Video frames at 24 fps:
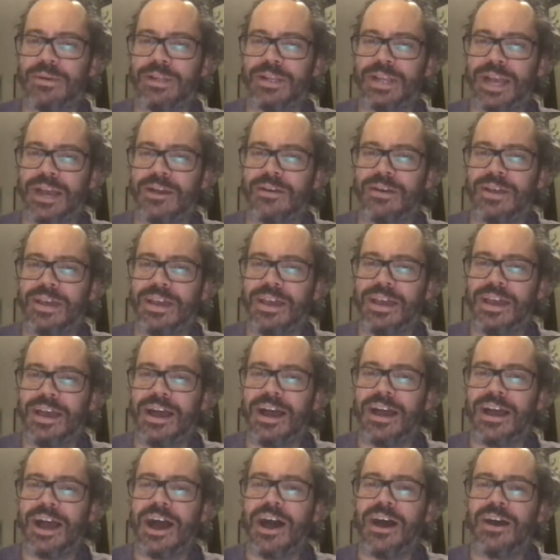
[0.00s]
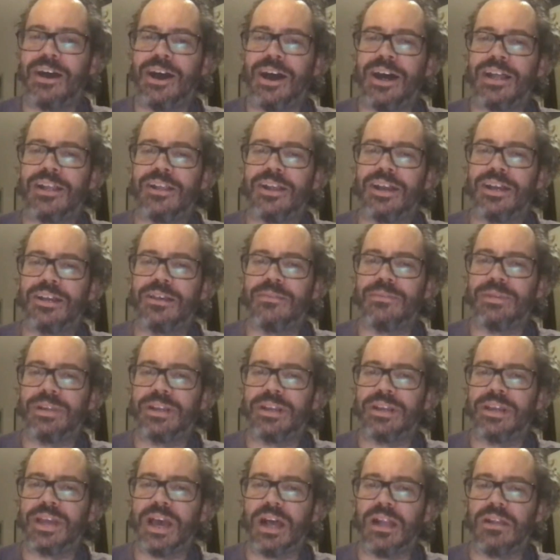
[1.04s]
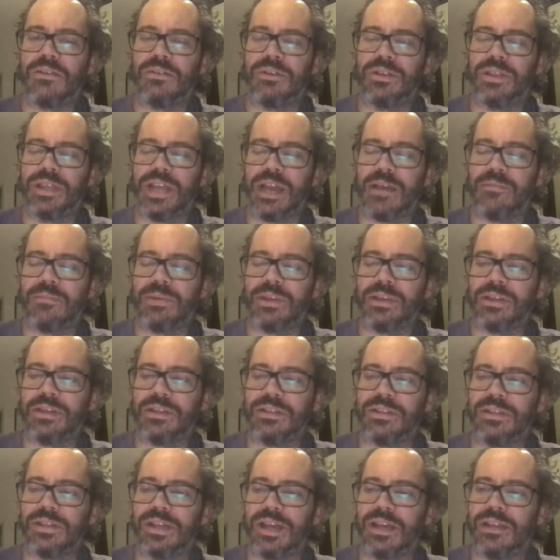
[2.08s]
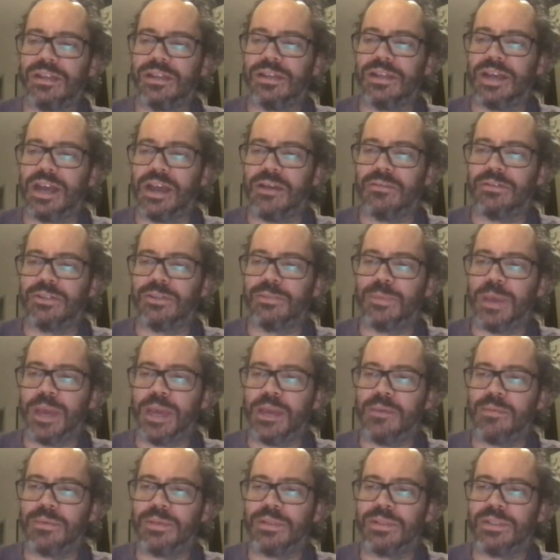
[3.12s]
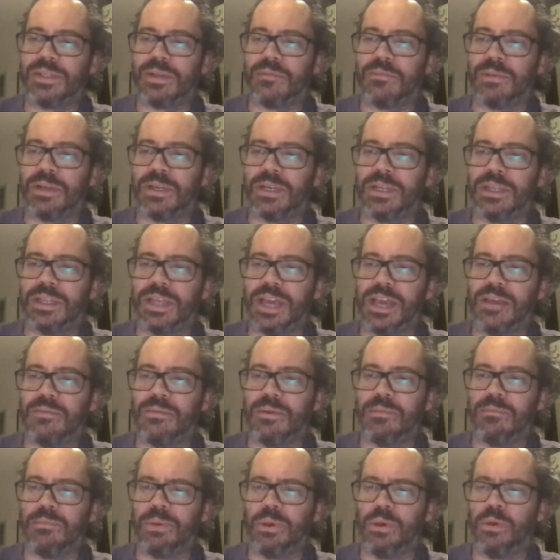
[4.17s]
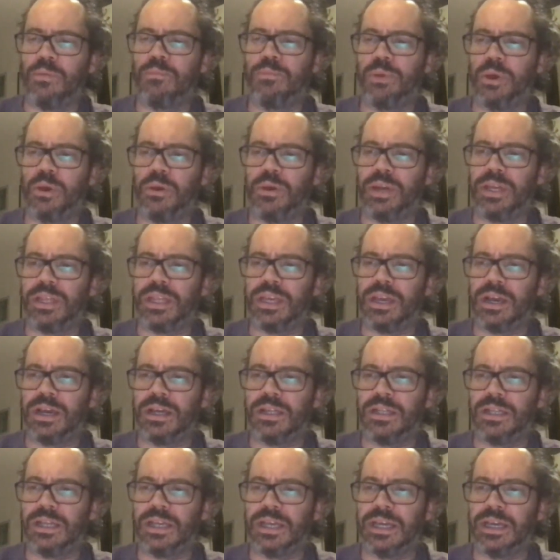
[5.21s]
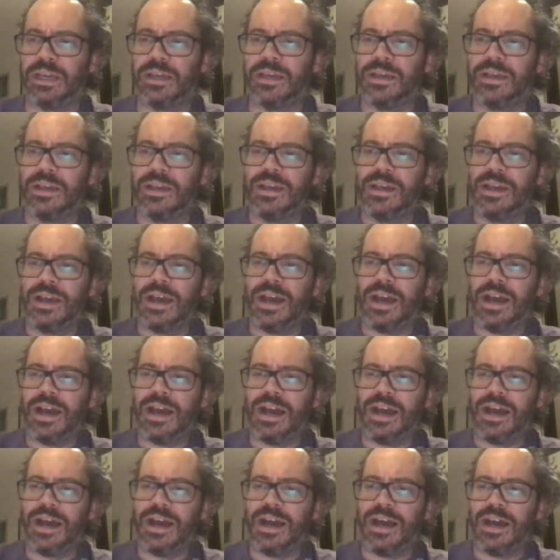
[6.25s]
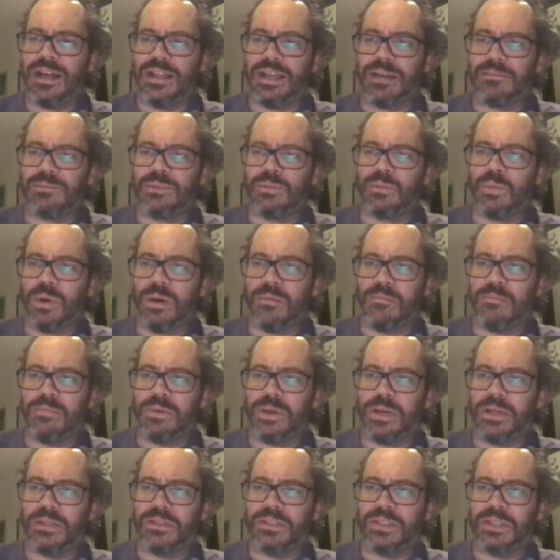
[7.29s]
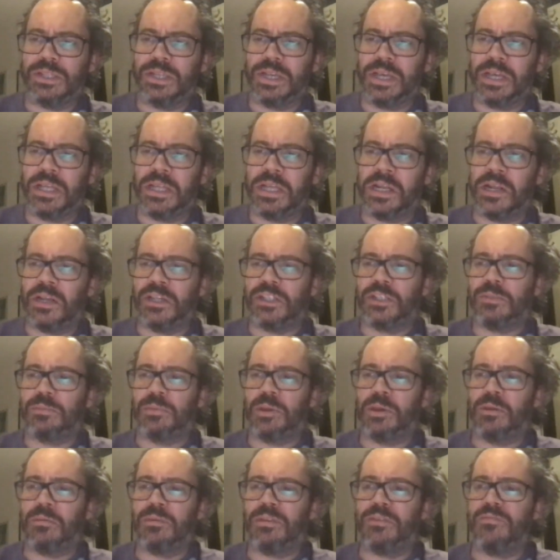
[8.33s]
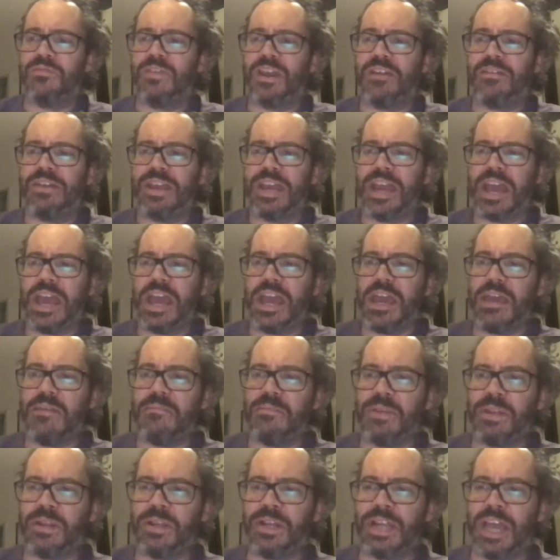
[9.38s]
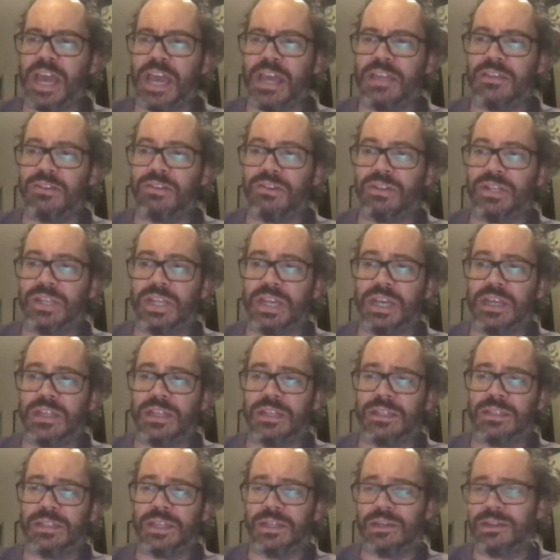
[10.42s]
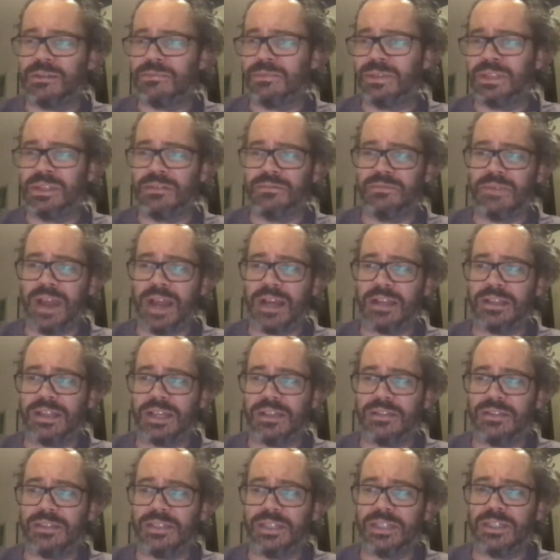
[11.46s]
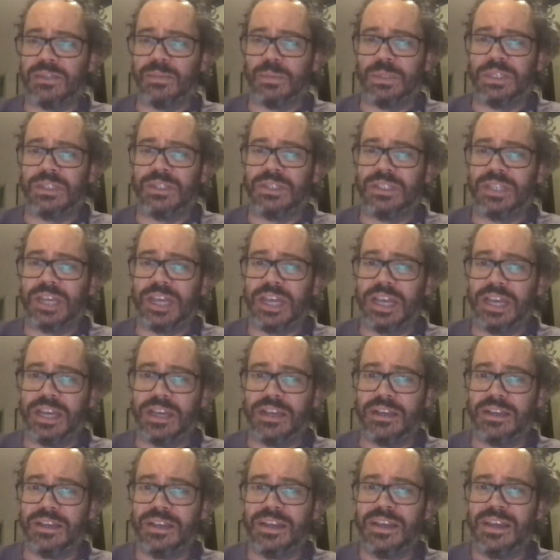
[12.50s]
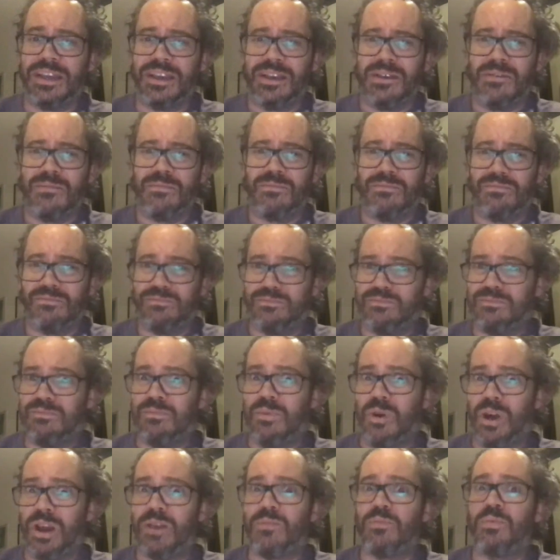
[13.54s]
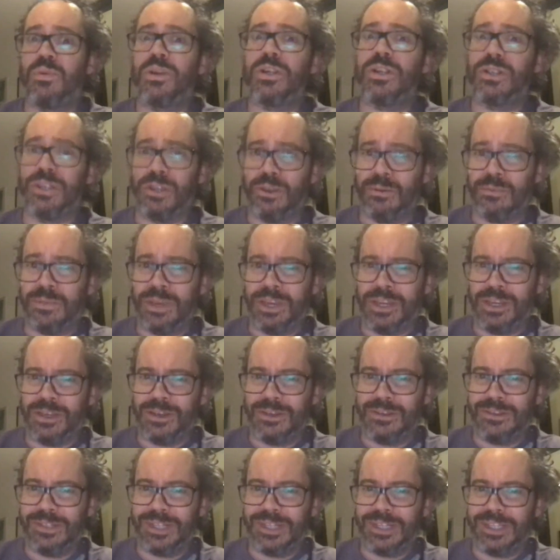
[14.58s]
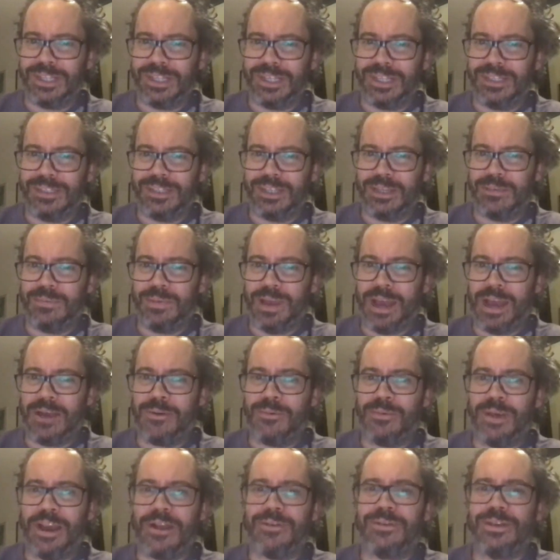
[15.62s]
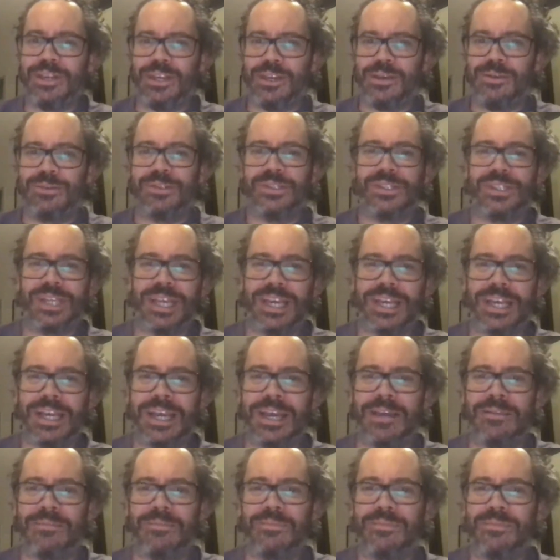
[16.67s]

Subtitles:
Now, I'd like a bit of color on that, because the other day I was speaking with someone and they were poo-pooing the idea. That was one person. And then I spoke with a very eminent engineer that said, oh, with the rack densities we're seeing, why wouldn't you be using DC power? Where are you seeing it?